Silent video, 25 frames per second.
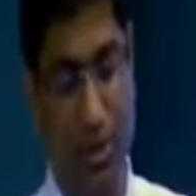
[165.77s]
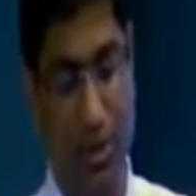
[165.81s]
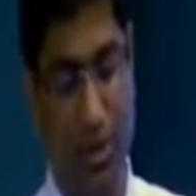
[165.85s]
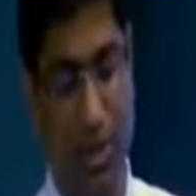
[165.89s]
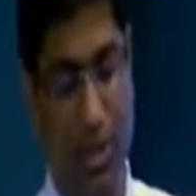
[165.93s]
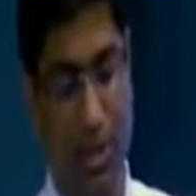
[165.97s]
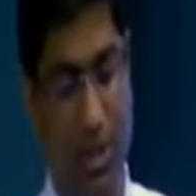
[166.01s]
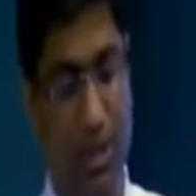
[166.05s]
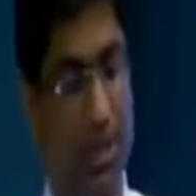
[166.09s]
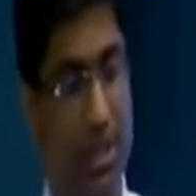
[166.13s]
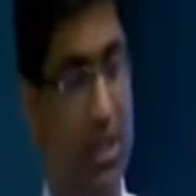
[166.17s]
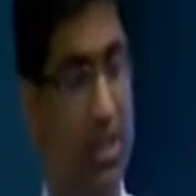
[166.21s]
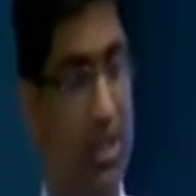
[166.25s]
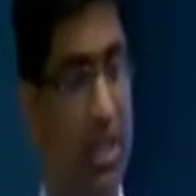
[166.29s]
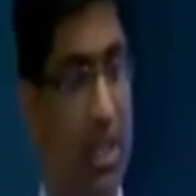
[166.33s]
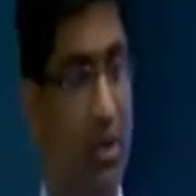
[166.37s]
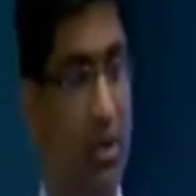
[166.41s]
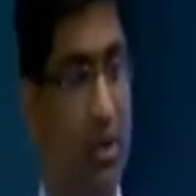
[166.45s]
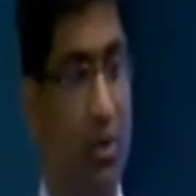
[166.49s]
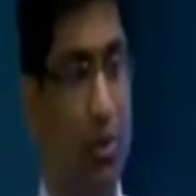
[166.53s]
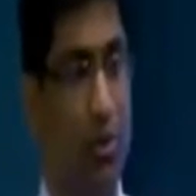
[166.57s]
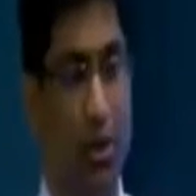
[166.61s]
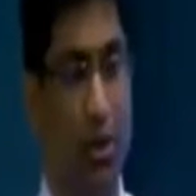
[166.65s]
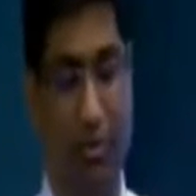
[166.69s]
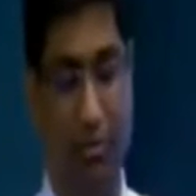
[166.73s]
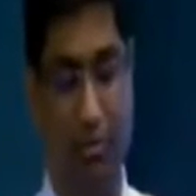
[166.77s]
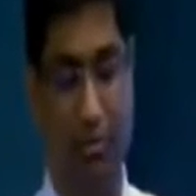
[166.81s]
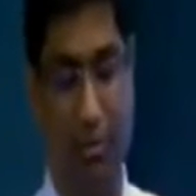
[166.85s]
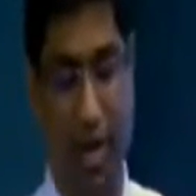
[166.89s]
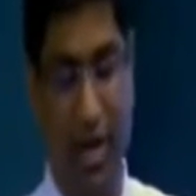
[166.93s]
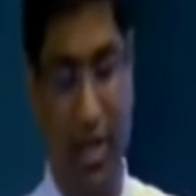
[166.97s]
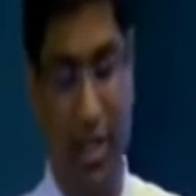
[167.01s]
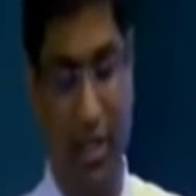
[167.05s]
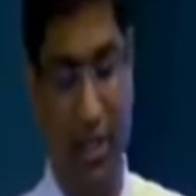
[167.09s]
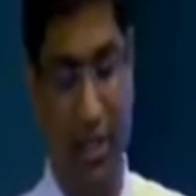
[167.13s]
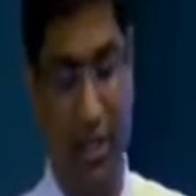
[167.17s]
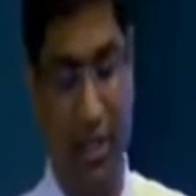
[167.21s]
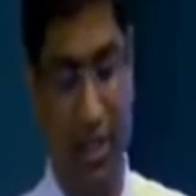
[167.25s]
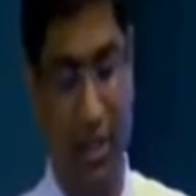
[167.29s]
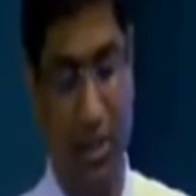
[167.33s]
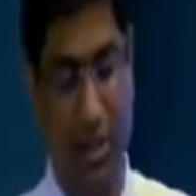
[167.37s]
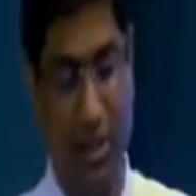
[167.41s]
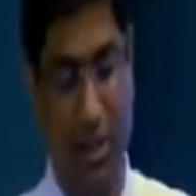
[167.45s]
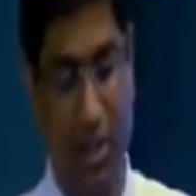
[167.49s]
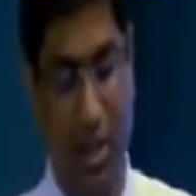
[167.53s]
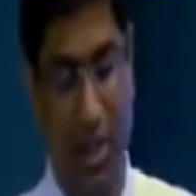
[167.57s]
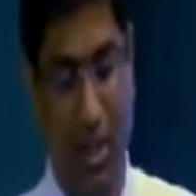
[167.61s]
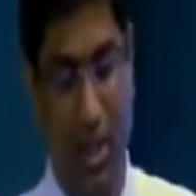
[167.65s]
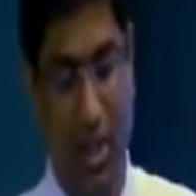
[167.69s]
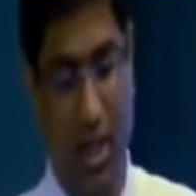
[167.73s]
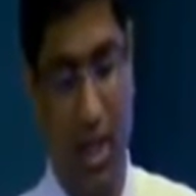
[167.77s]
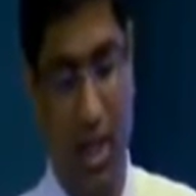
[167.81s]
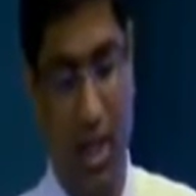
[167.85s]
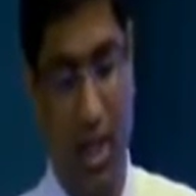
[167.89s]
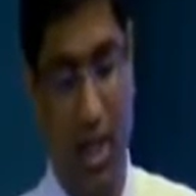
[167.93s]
cirrhosis, is there co-infection,